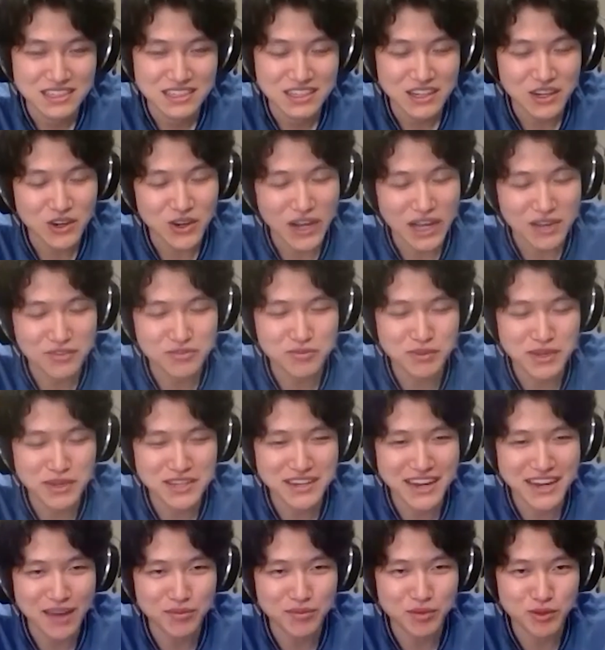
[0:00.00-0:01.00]
Oh, I've
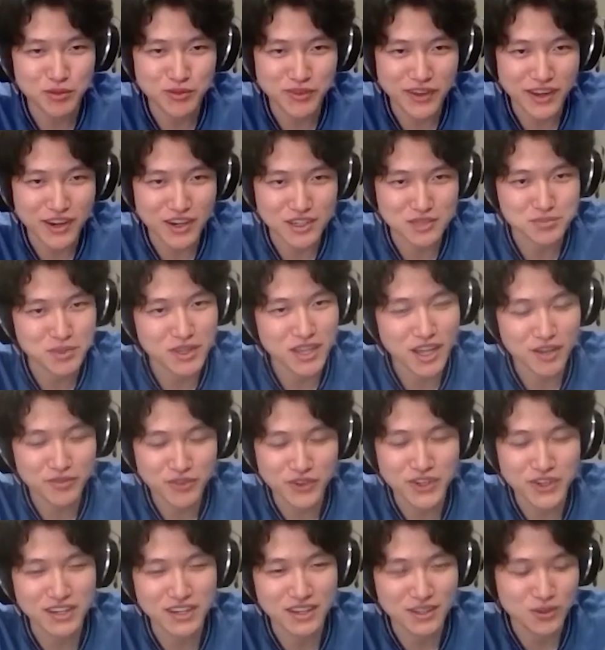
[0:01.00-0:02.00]
made amplifiers, but
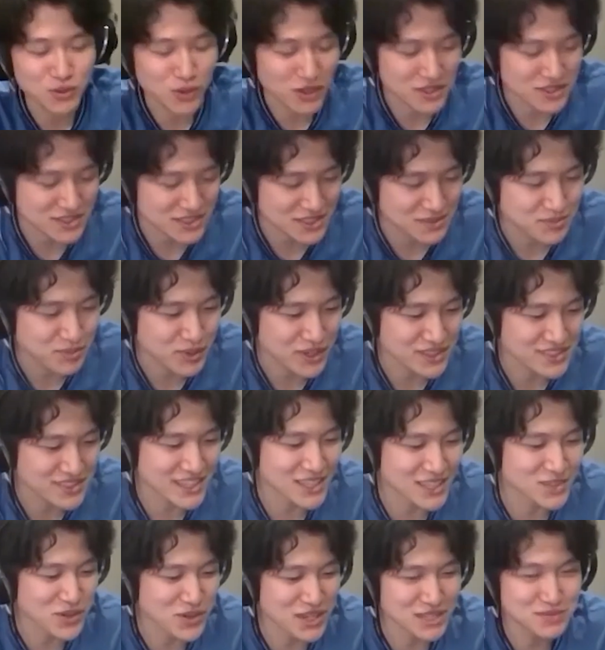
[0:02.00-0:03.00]
not very good ones.
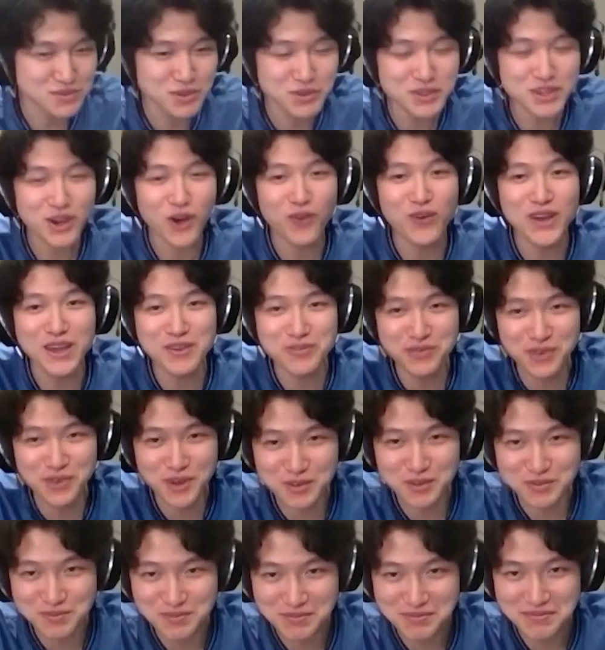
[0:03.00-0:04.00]
But anyways, moving away
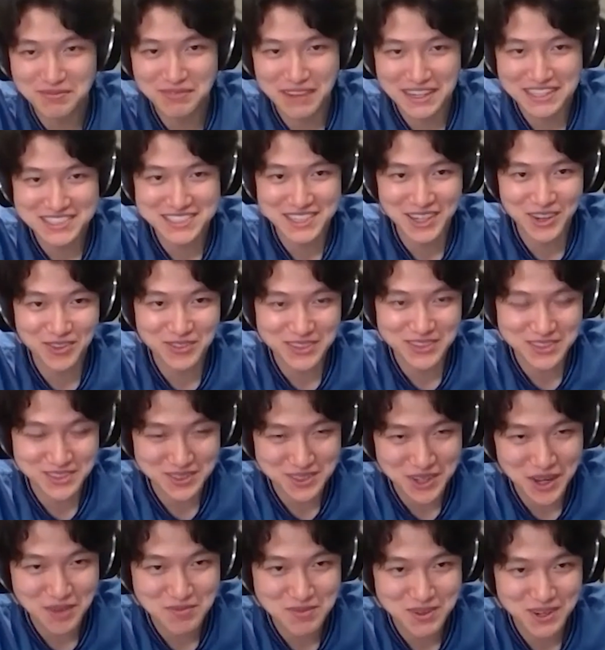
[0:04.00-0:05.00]
from myself and
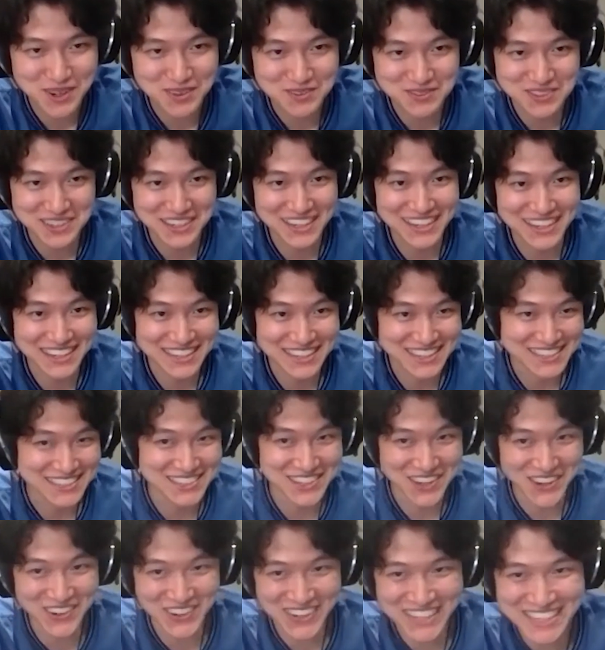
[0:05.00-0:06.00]
the topic of,
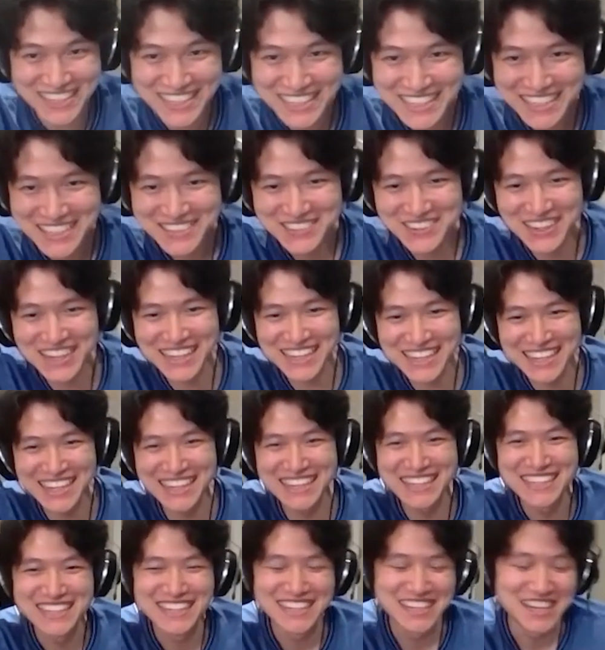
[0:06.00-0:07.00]

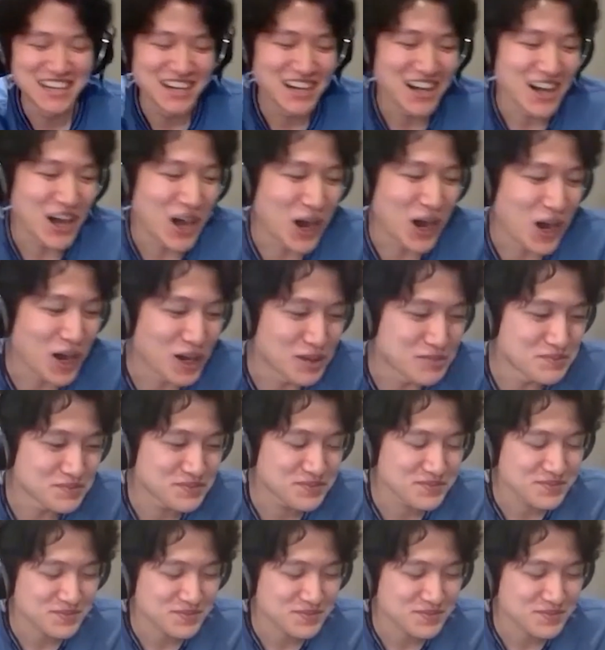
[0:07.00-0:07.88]
but, um,